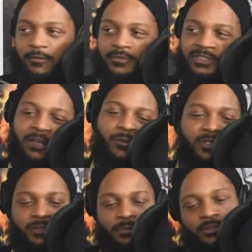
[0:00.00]
John
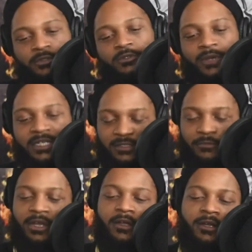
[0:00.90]
Witherspoon, rest in
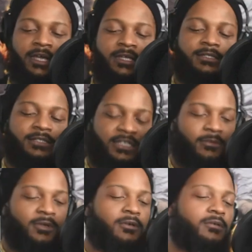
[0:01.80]
paradise.
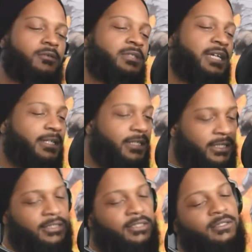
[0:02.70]
Debo, Tiny
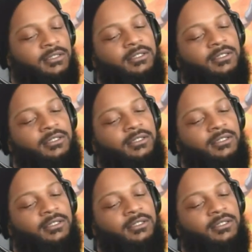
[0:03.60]
Lister.